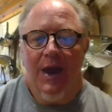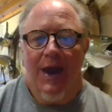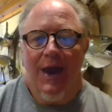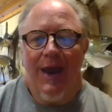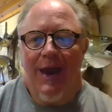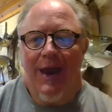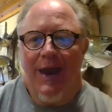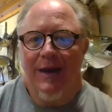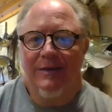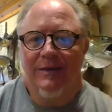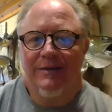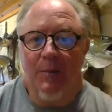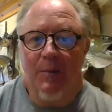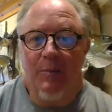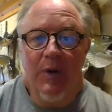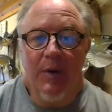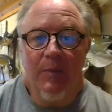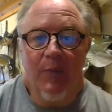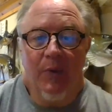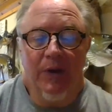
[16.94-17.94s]
And some
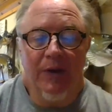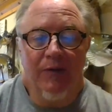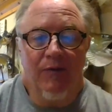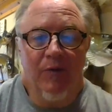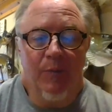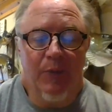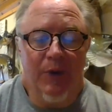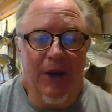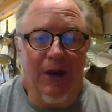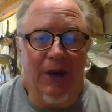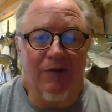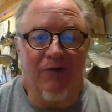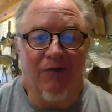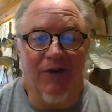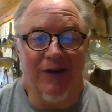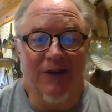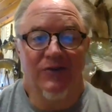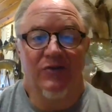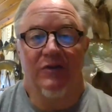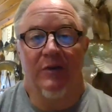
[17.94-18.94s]
people even plant
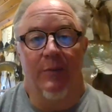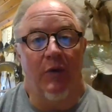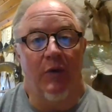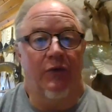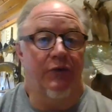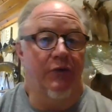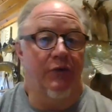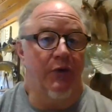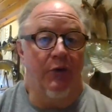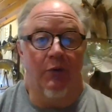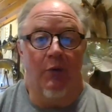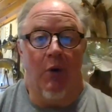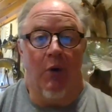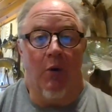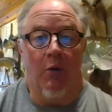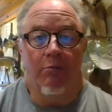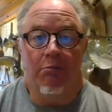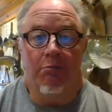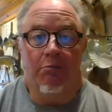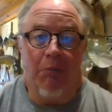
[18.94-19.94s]
vegetables to
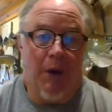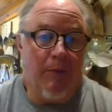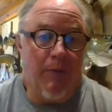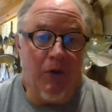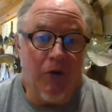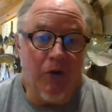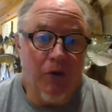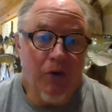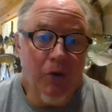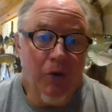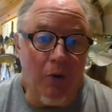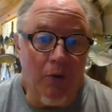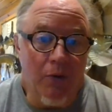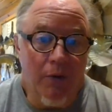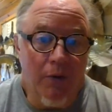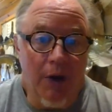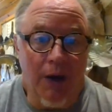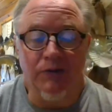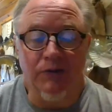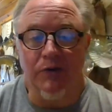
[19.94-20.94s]
grow. Maybe you do
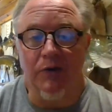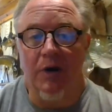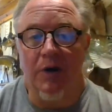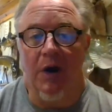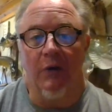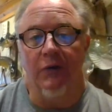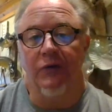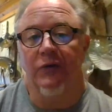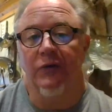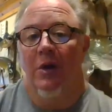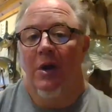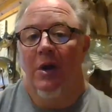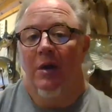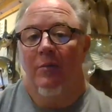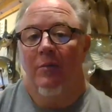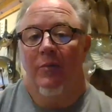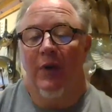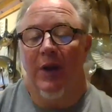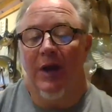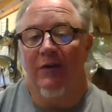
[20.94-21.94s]
at your house,
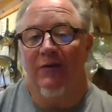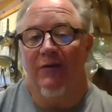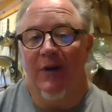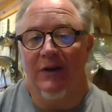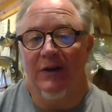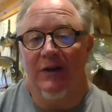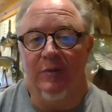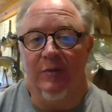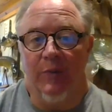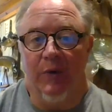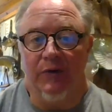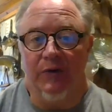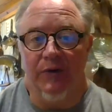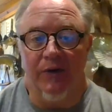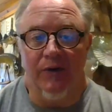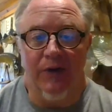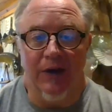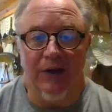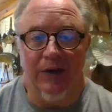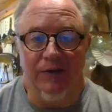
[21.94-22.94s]
plant vegetables
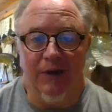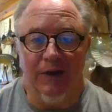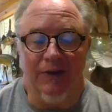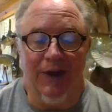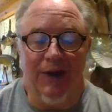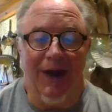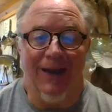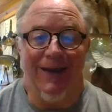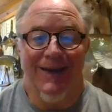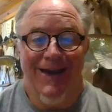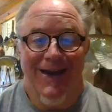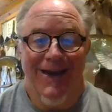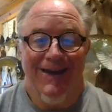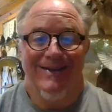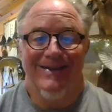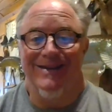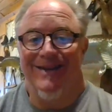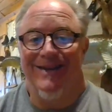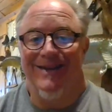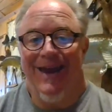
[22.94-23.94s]
and things like that.
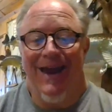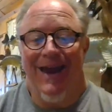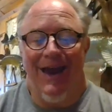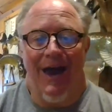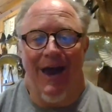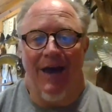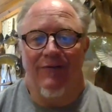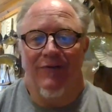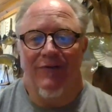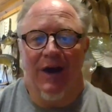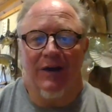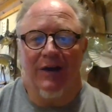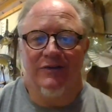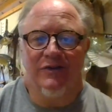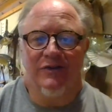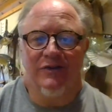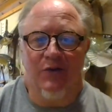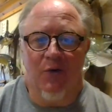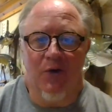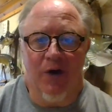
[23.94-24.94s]
Today, I've got a
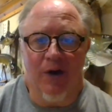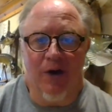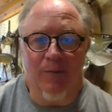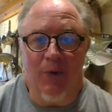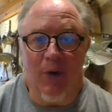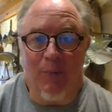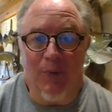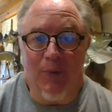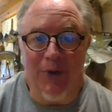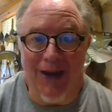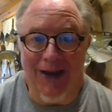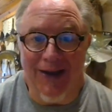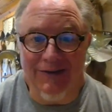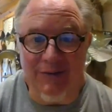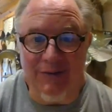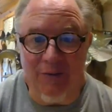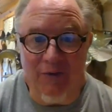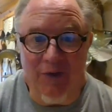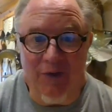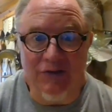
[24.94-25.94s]
story about planting
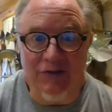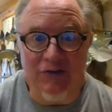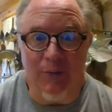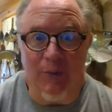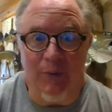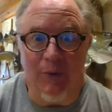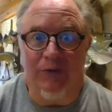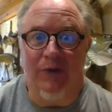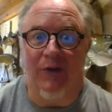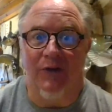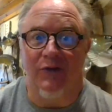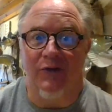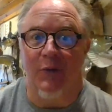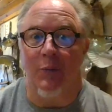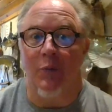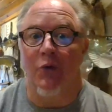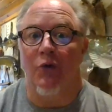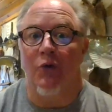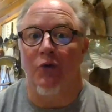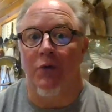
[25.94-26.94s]
some vegetables and
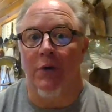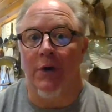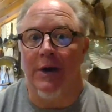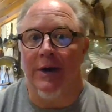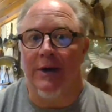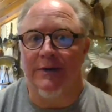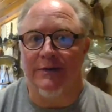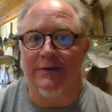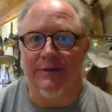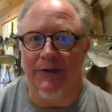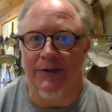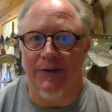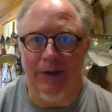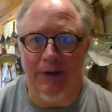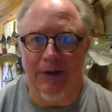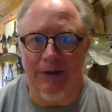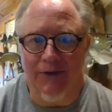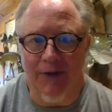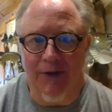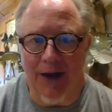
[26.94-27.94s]
some crazy
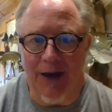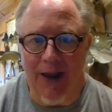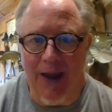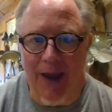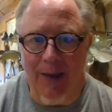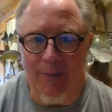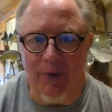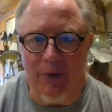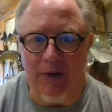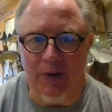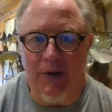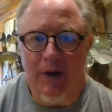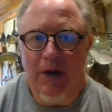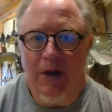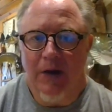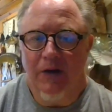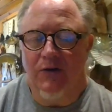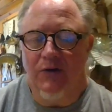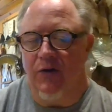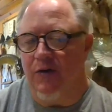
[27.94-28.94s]
things that happened
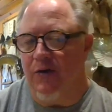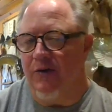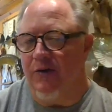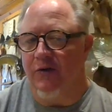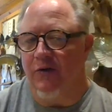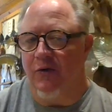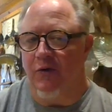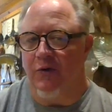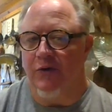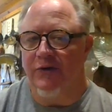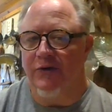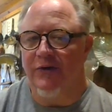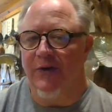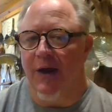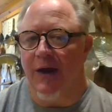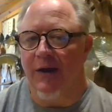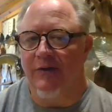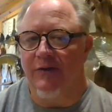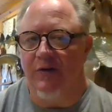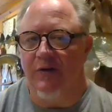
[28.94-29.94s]
to this girl's
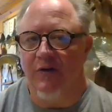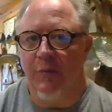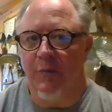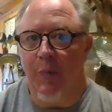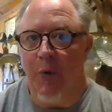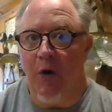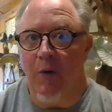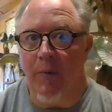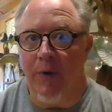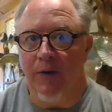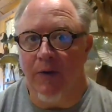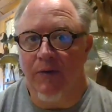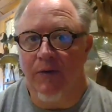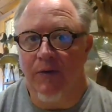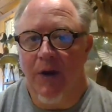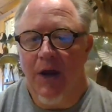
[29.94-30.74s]
science experiment.